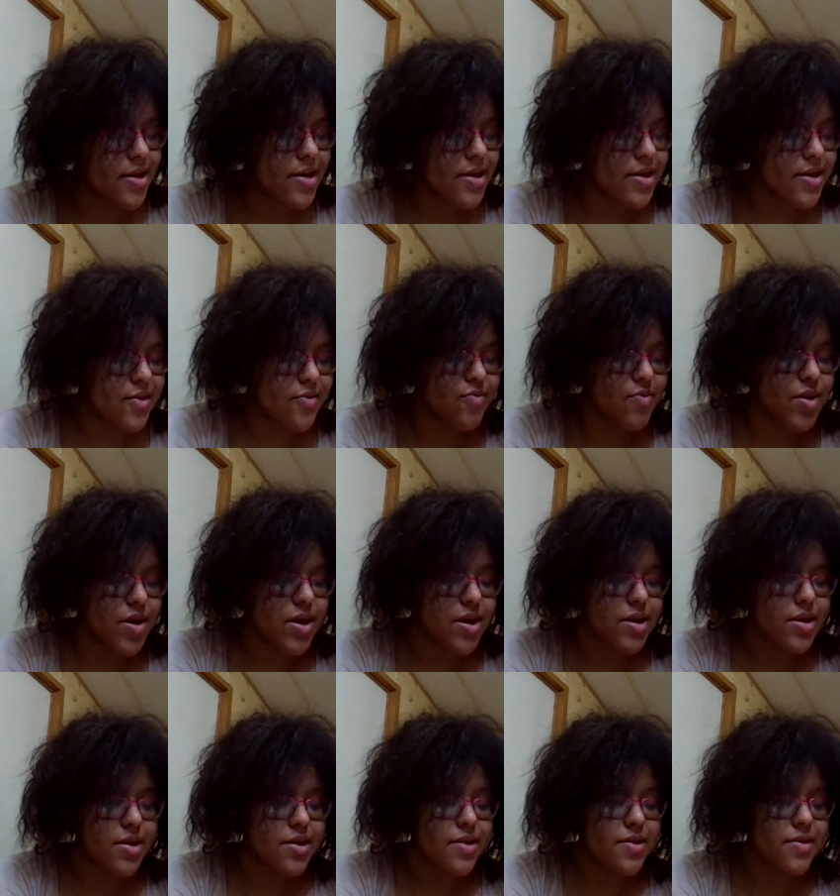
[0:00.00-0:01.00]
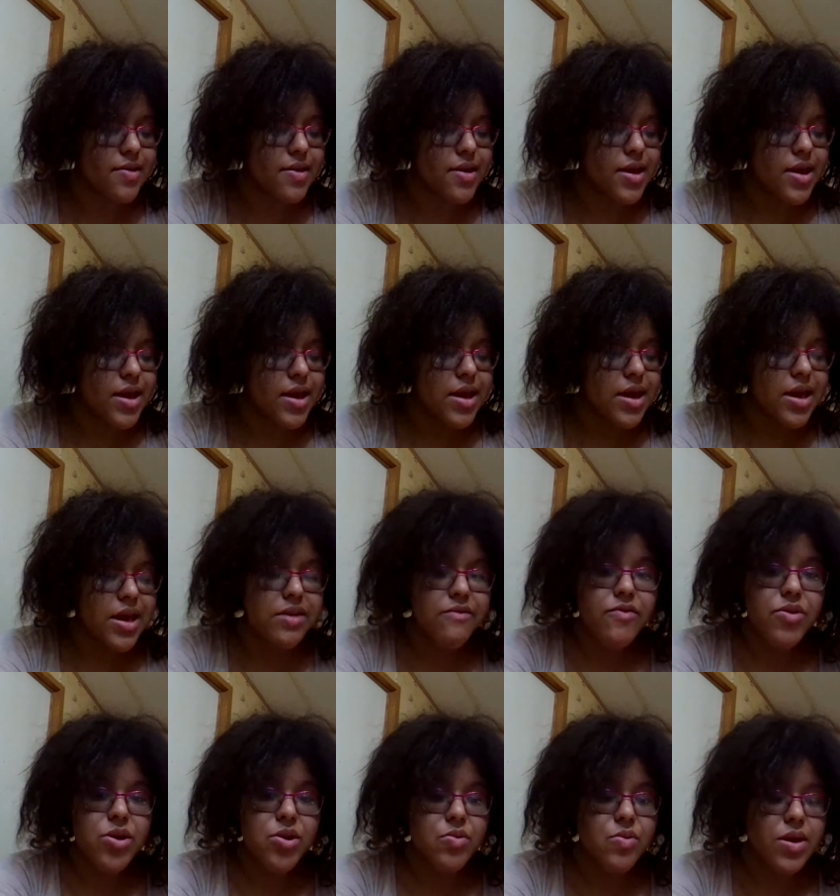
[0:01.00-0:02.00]
is because
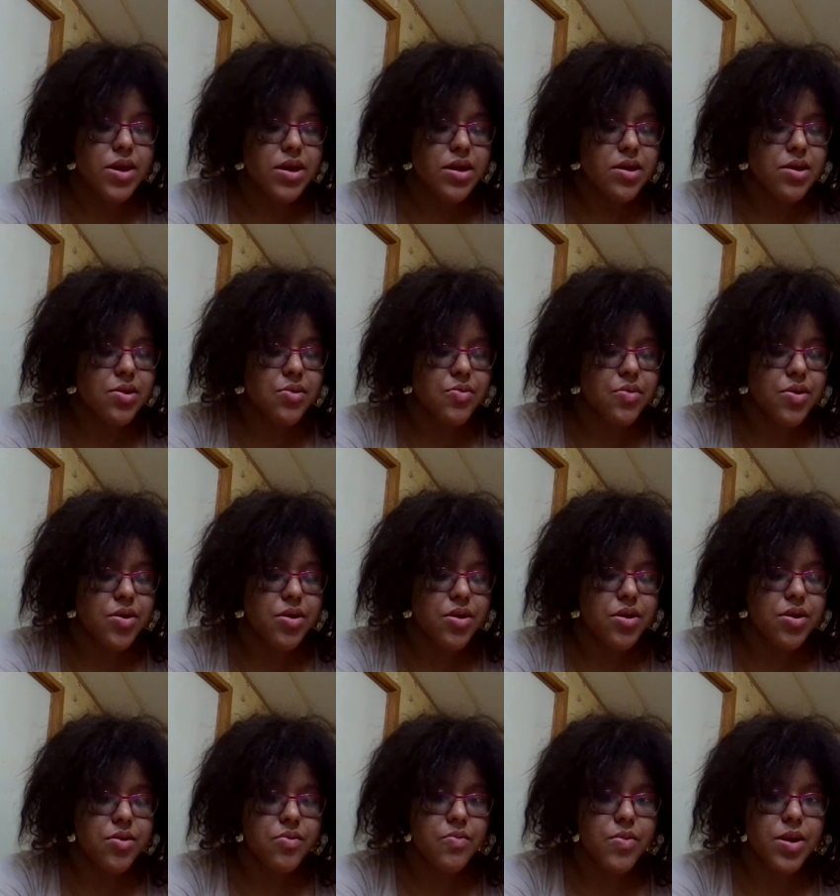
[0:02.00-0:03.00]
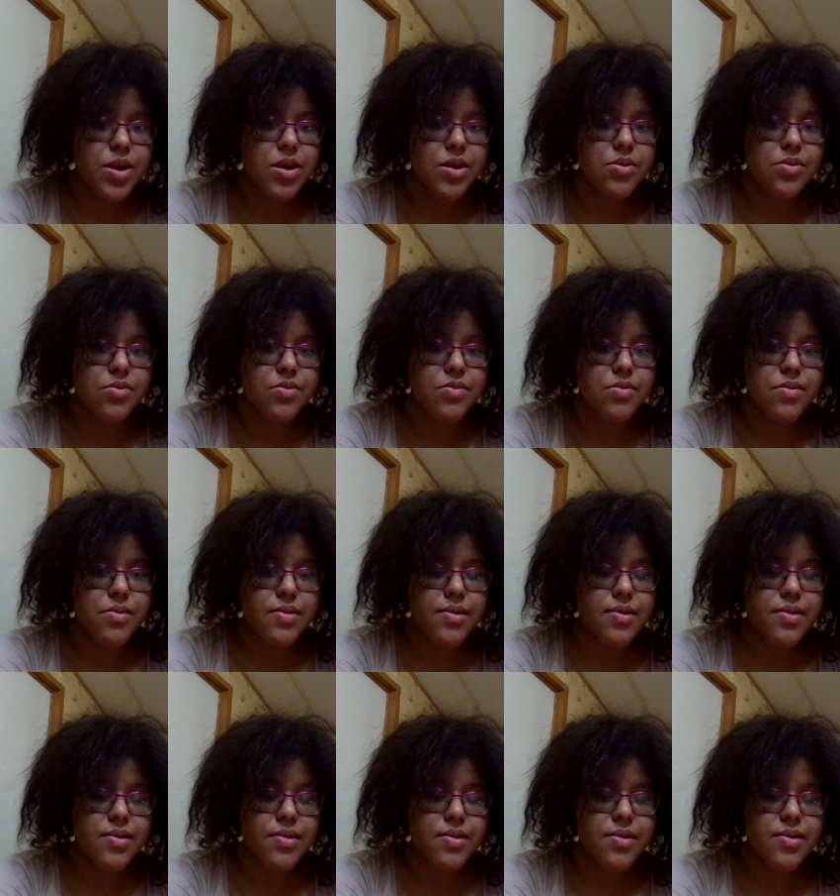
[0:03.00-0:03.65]
even though we hear the word, we don't